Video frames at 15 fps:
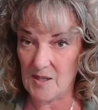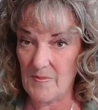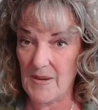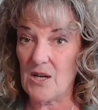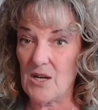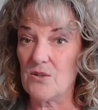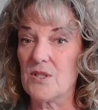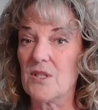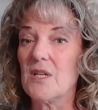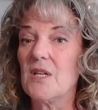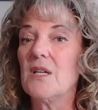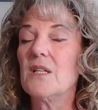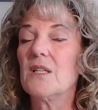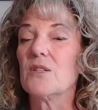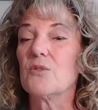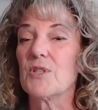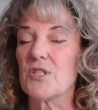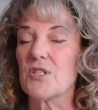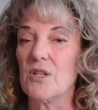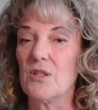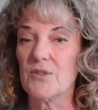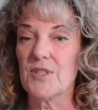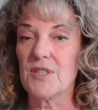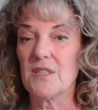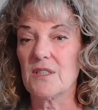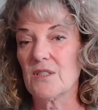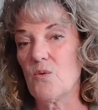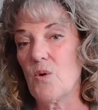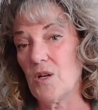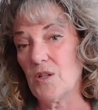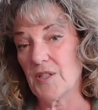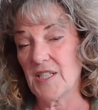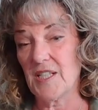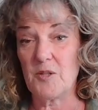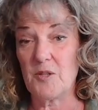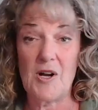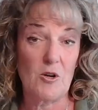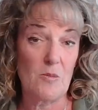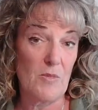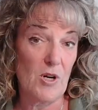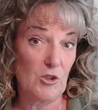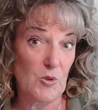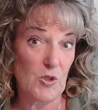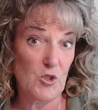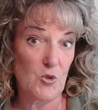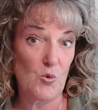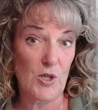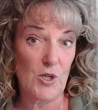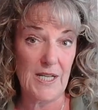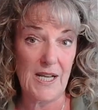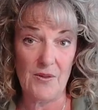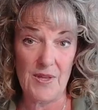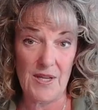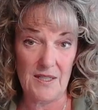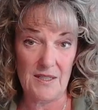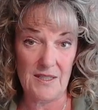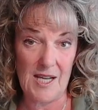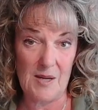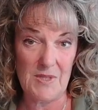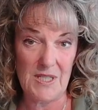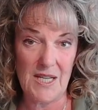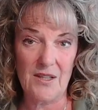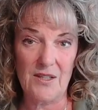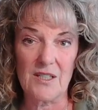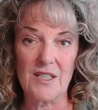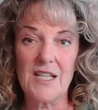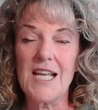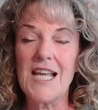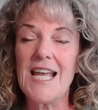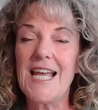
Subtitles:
about the Ritz-Carlton quality and the Malcolm Baldrige Award and how that came together.